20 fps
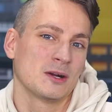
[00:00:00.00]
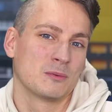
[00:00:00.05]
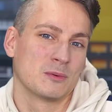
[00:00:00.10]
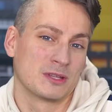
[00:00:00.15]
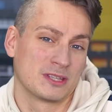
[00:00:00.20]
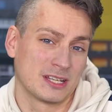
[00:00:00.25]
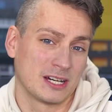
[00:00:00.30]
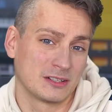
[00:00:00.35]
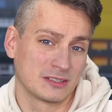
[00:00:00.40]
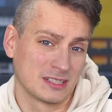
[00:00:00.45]

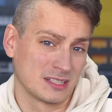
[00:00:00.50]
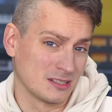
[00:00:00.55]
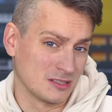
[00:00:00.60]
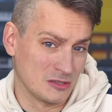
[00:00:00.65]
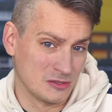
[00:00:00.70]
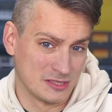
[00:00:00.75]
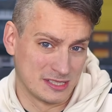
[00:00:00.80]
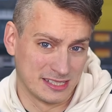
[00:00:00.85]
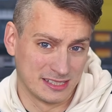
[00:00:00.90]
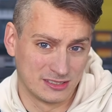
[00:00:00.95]
without it
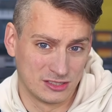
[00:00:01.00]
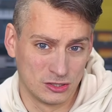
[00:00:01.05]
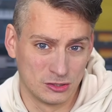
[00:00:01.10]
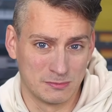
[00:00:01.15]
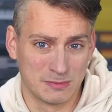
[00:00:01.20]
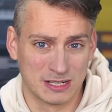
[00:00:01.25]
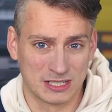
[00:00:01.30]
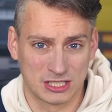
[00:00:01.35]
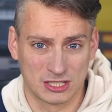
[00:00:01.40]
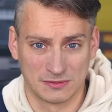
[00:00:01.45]
losing
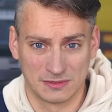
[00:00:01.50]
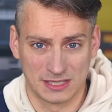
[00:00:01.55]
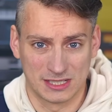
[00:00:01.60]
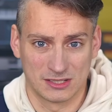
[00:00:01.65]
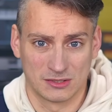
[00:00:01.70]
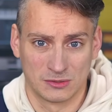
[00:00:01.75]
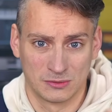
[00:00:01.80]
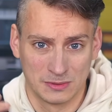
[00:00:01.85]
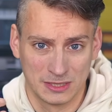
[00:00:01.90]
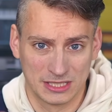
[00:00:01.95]
too much of
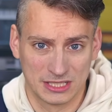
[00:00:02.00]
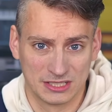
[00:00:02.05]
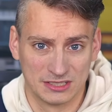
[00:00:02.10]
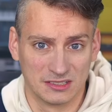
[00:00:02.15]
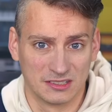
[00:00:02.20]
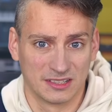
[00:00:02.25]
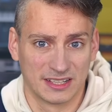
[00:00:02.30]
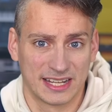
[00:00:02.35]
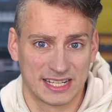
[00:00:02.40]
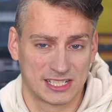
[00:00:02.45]
its
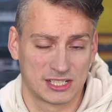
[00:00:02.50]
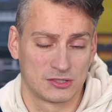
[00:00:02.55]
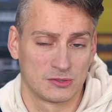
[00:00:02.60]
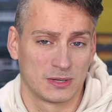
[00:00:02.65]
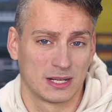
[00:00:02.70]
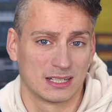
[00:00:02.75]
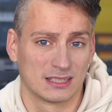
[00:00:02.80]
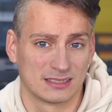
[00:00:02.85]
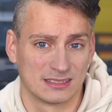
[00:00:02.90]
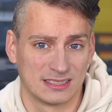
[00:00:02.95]
original
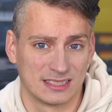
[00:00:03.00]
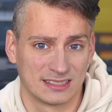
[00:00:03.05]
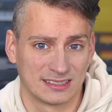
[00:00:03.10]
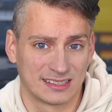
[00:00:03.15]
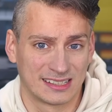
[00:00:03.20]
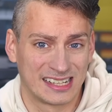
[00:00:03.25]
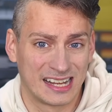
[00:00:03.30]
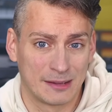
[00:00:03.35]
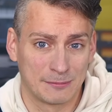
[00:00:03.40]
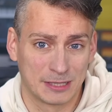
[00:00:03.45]
naturality and
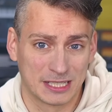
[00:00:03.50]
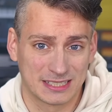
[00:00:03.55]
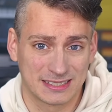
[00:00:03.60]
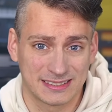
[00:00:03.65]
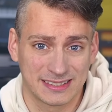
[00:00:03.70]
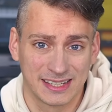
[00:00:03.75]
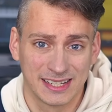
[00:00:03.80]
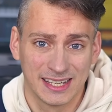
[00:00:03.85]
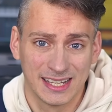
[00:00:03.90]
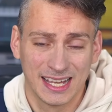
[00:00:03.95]

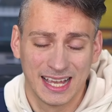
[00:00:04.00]
dynamics.